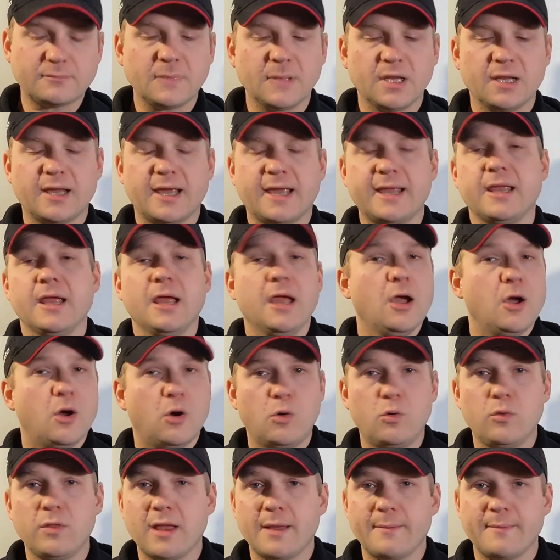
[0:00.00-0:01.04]
Okay,
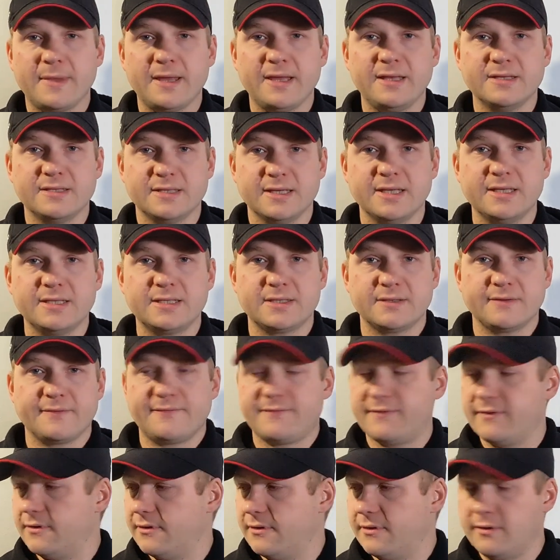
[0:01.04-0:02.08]
all that means is
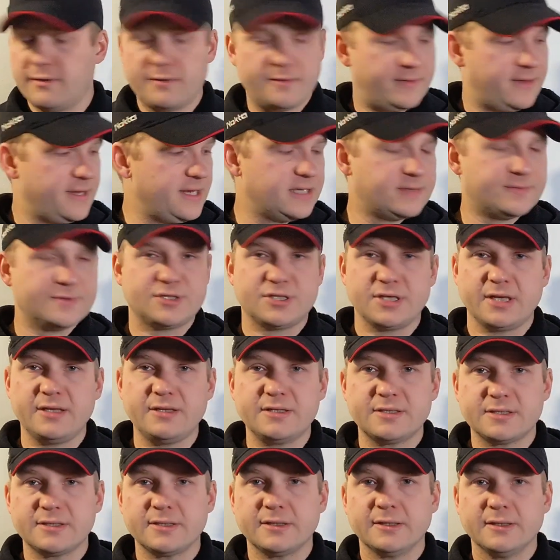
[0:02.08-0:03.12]
for these
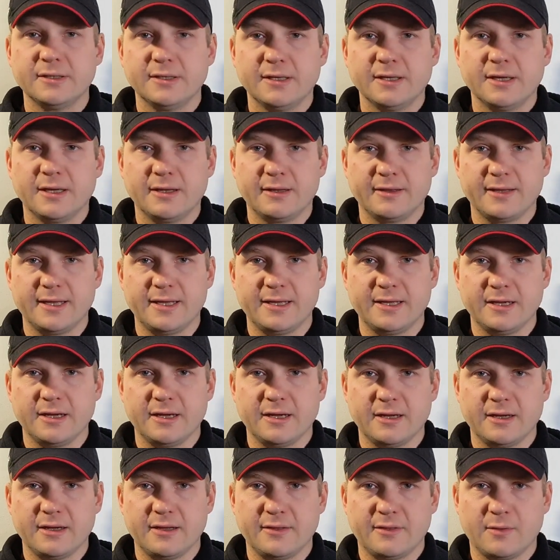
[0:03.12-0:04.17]
machines,
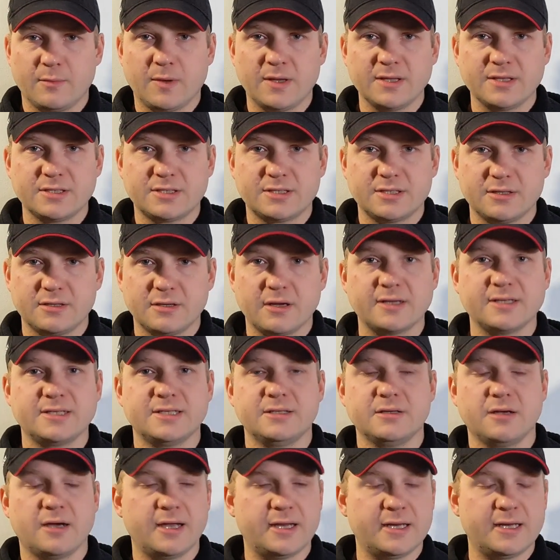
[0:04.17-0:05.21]
the 1 to
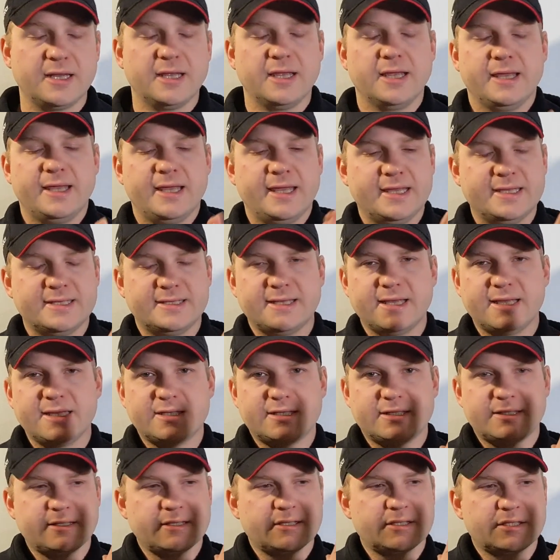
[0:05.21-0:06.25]
99 is
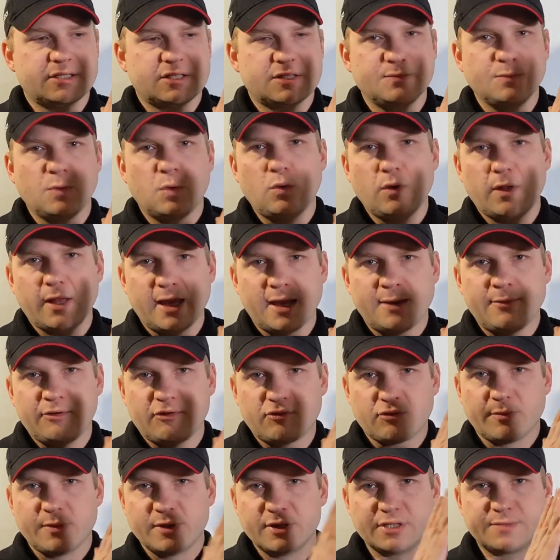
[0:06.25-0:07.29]
there's smaller
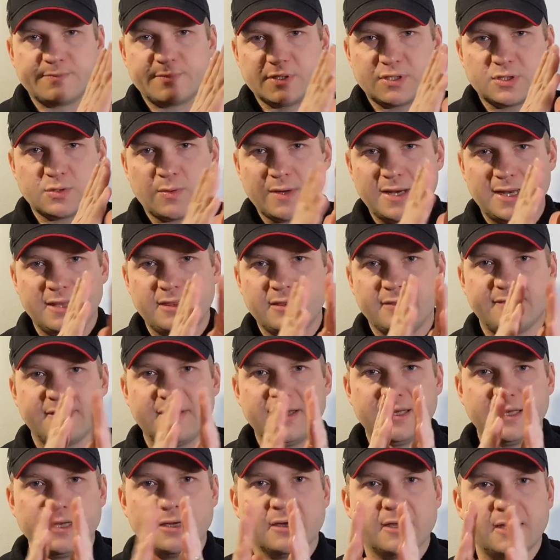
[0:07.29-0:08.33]
increments between the
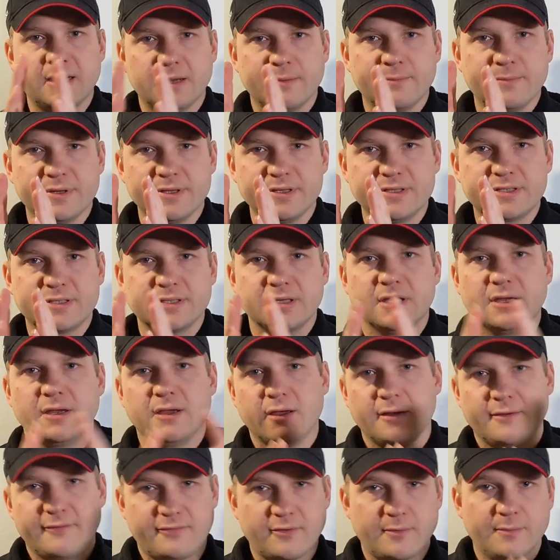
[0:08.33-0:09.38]
VDI numbers
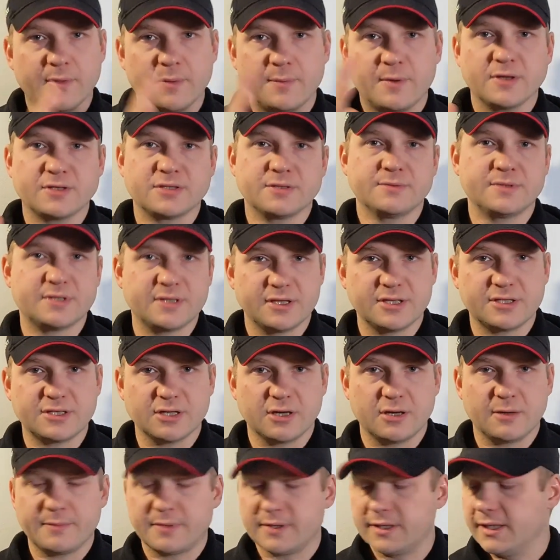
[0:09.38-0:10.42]
from the bottom to the
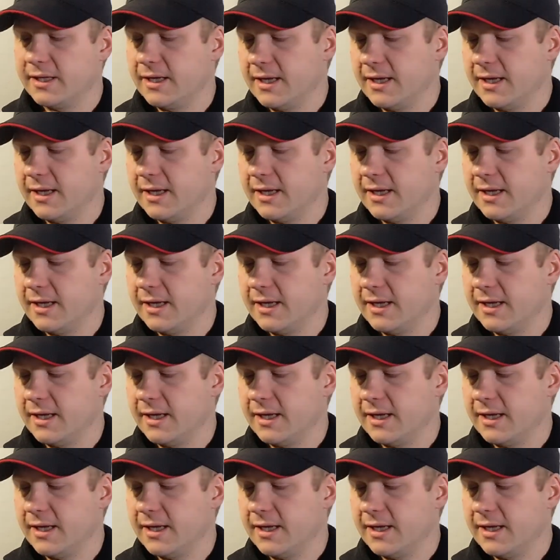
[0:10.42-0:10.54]
top.